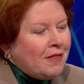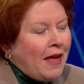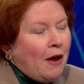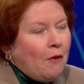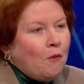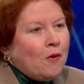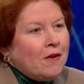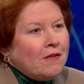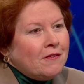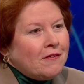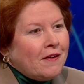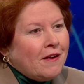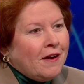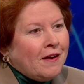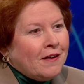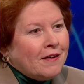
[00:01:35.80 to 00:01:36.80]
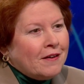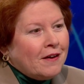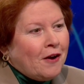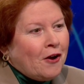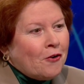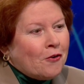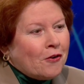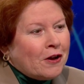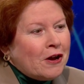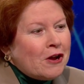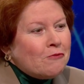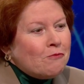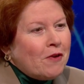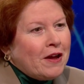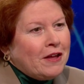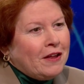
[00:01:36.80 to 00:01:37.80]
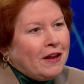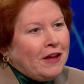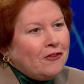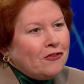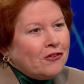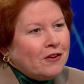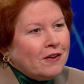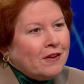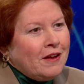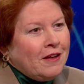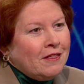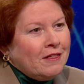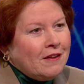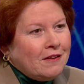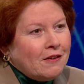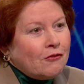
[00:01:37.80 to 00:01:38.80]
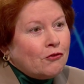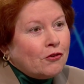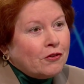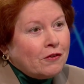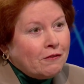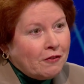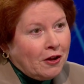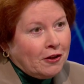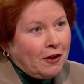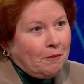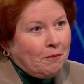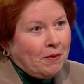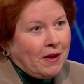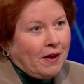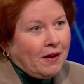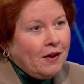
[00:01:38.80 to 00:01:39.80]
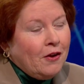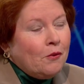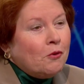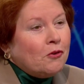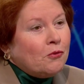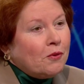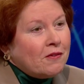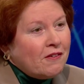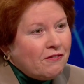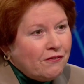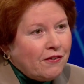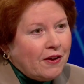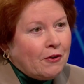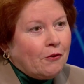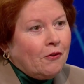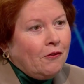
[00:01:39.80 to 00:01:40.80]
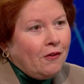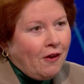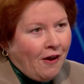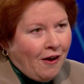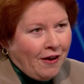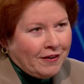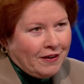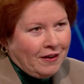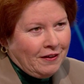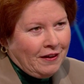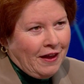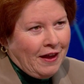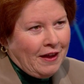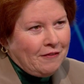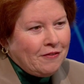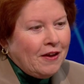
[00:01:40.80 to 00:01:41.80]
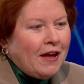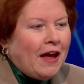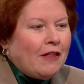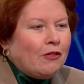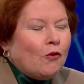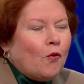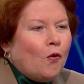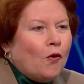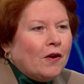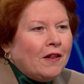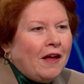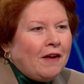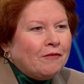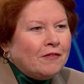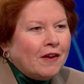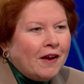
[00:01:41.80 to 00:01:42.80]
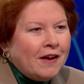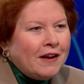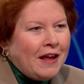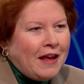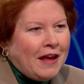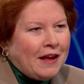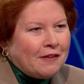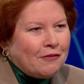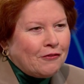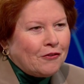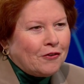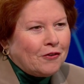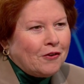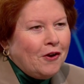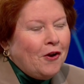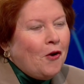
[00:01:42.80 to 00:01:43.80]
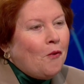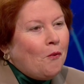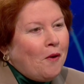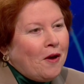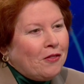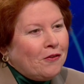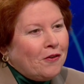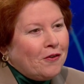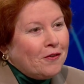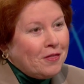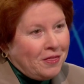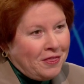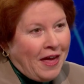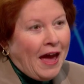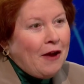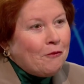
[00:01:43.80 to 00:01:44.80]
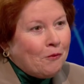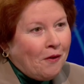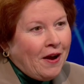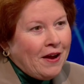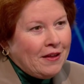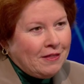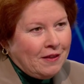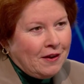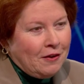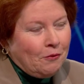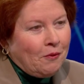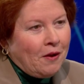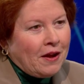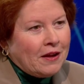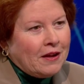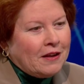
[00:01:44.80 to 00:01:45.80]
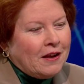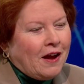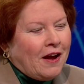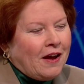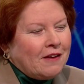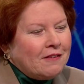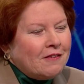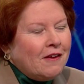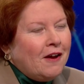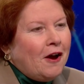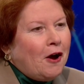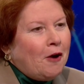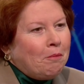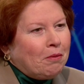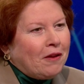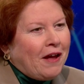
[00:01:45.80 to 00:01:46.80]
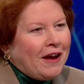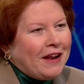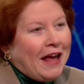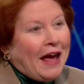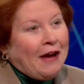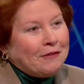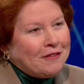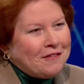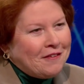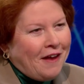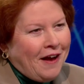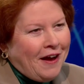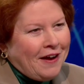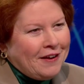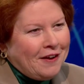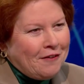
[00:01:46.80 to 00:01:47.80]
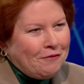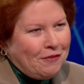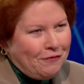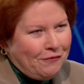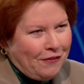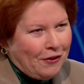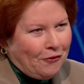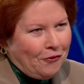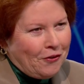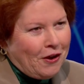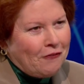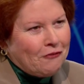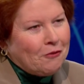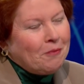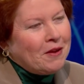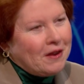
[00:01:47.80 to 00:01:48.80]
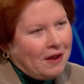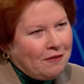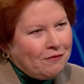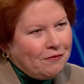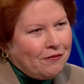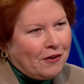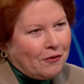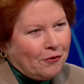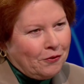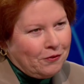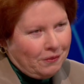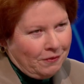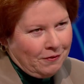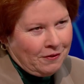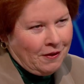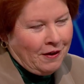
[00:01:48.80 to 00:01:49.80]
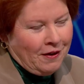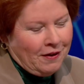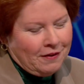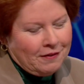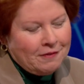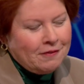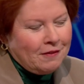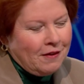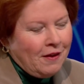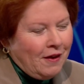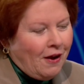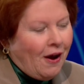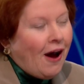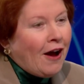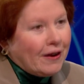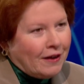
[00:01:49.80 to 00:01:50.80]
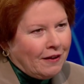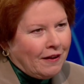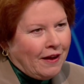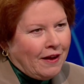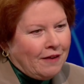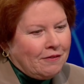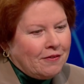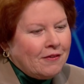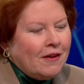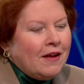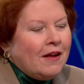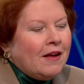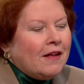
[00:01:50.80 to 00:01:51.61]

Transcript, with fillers: That was a, a, gun regulation in the District of Columbia, which was a federal enclave. And the court left unanswered whether that right that it recognized applied outside of the federal government and federal uh, enclaves